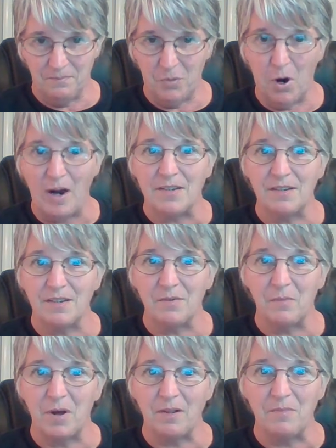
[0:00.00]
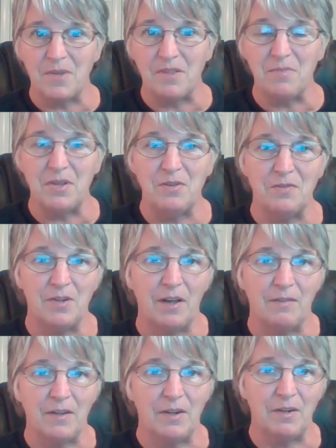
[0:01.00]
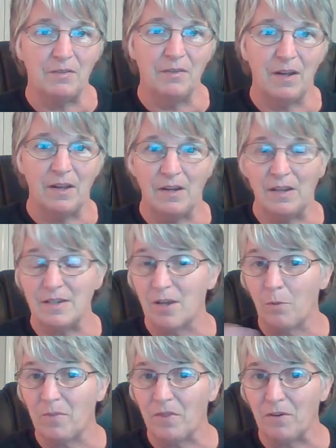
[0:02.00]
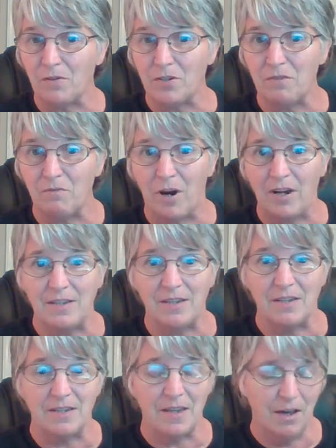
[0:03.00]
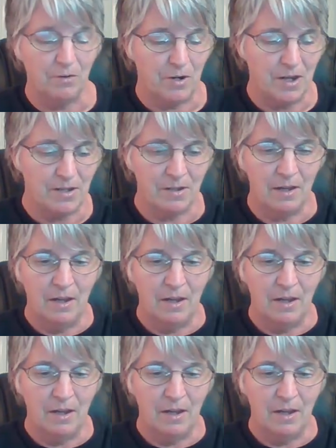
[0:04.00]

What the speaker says: pricing it while I'm in the booth down there, and it's open Thursday, Fridays, and Saturdays.